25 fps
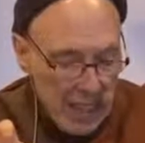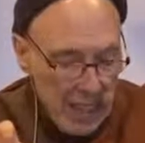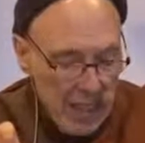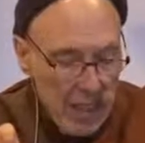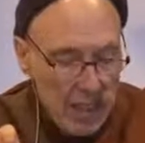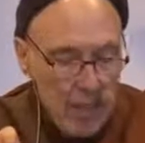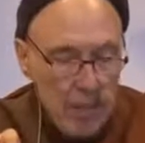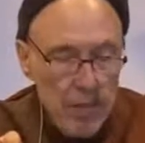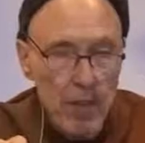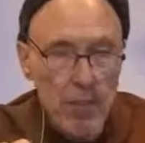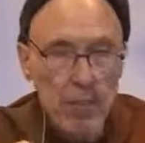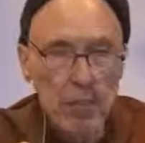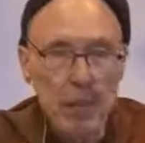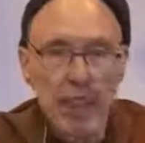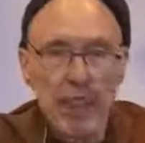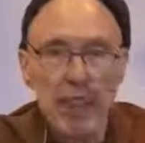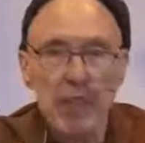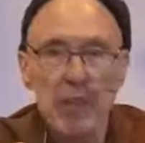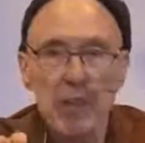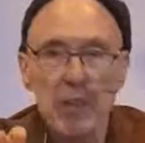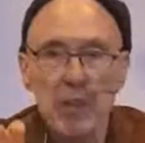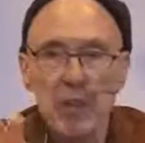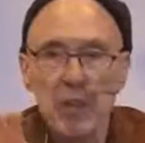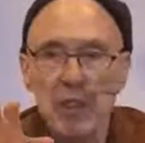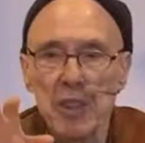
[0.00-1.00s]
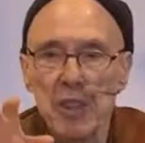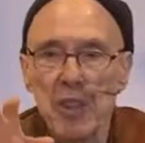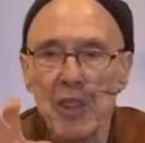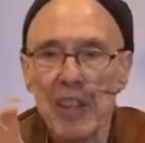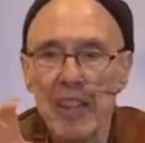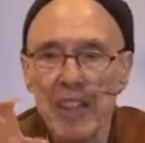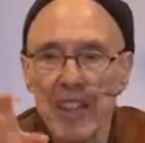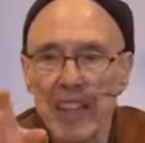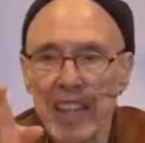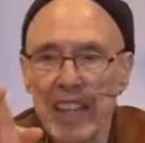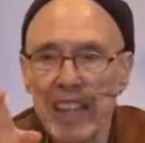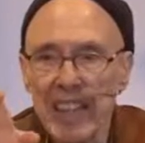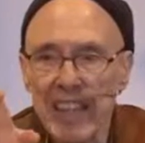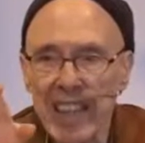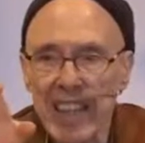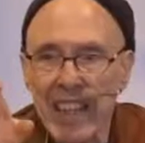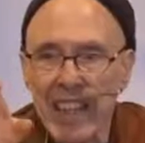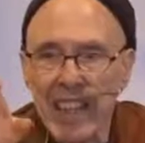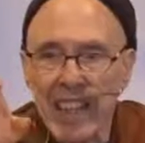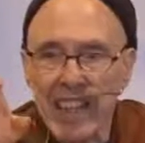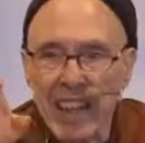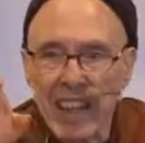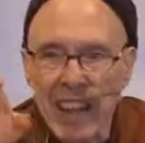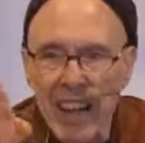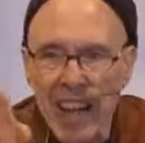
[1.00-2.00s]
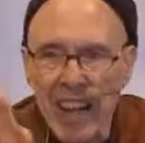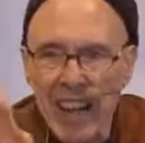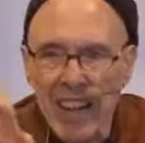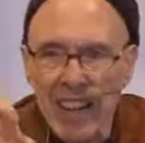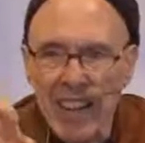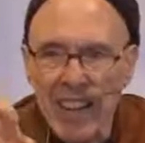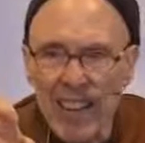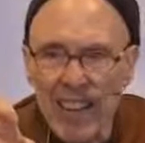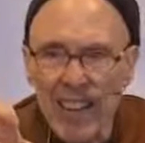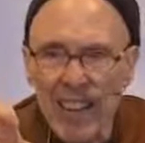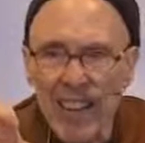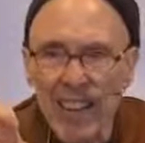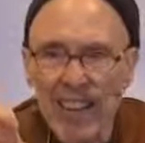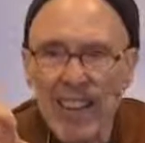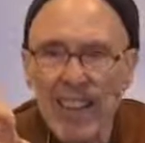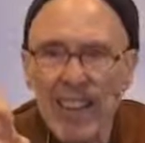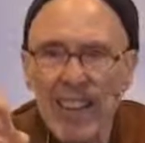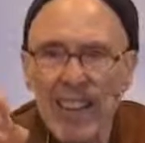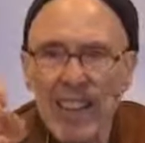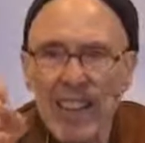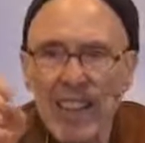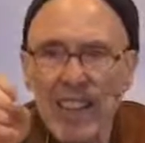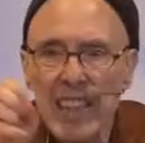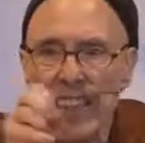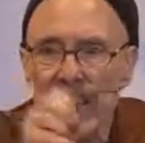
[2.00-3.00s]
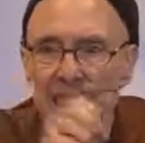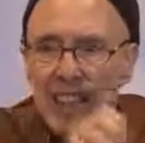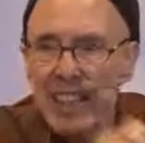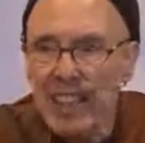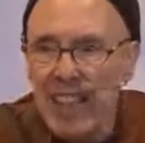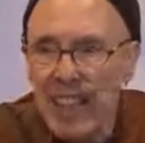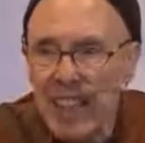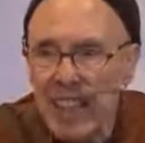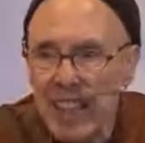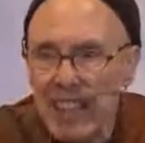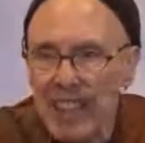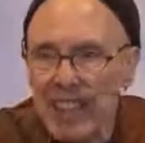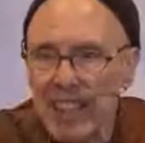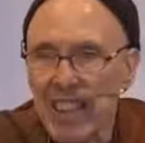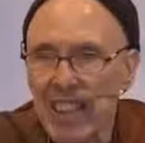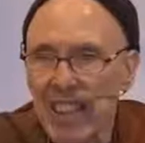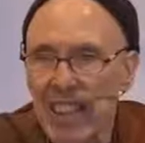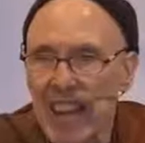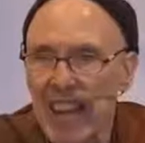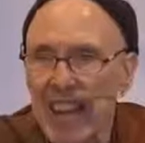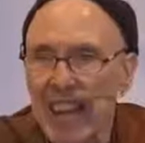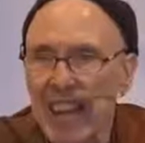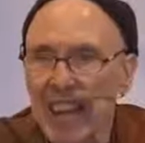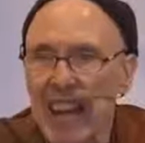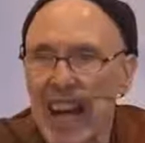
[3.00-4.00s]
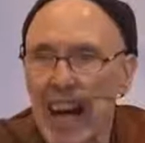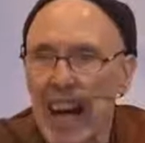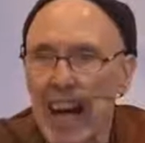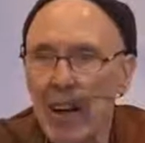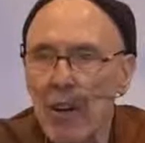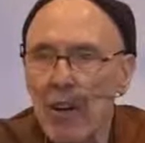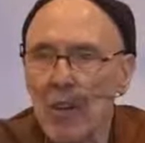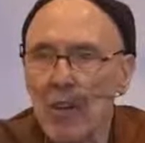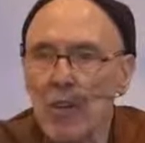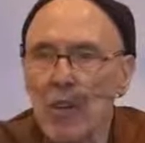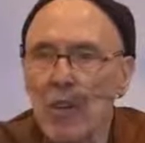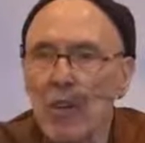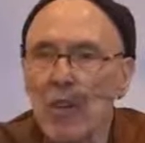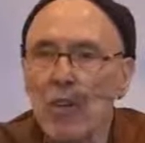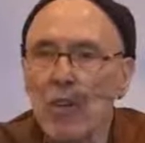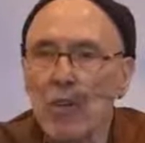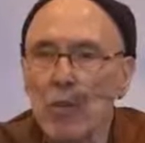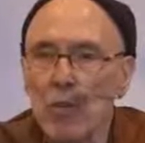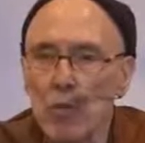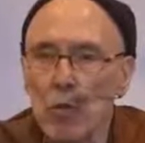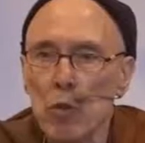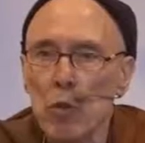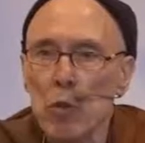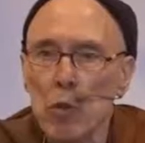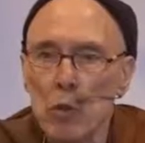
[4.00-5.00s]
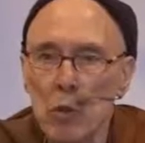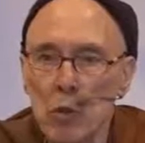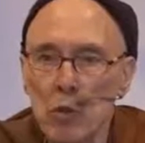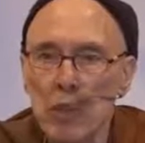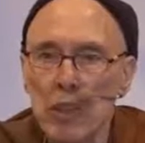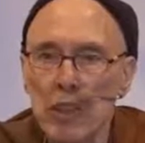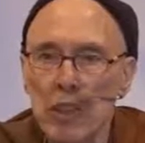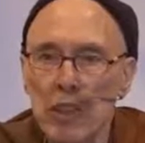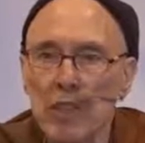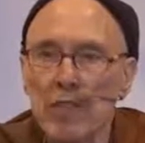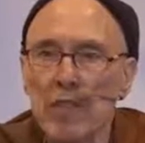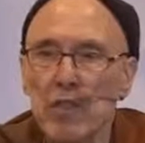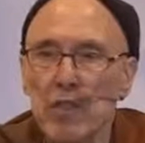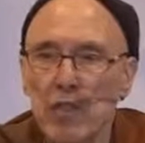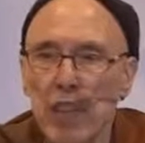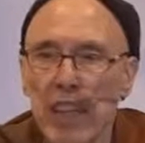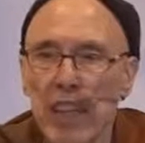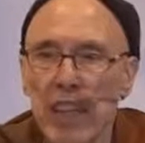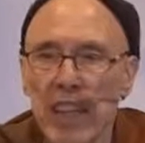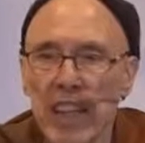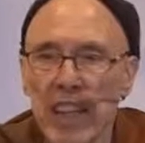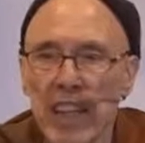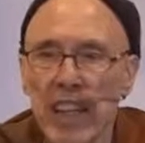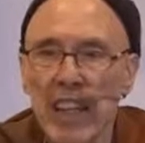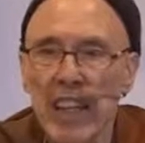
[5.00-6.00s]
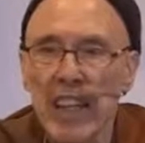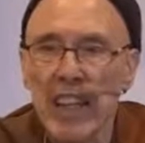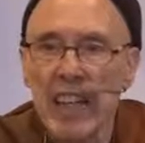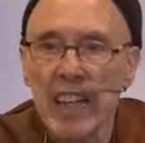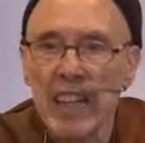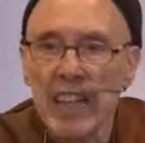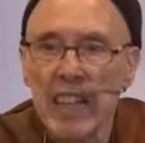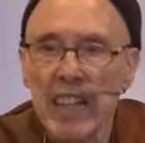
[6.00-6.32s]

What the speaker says: for bhikkhu. So I think the intent here is that he's laid down the rules of training.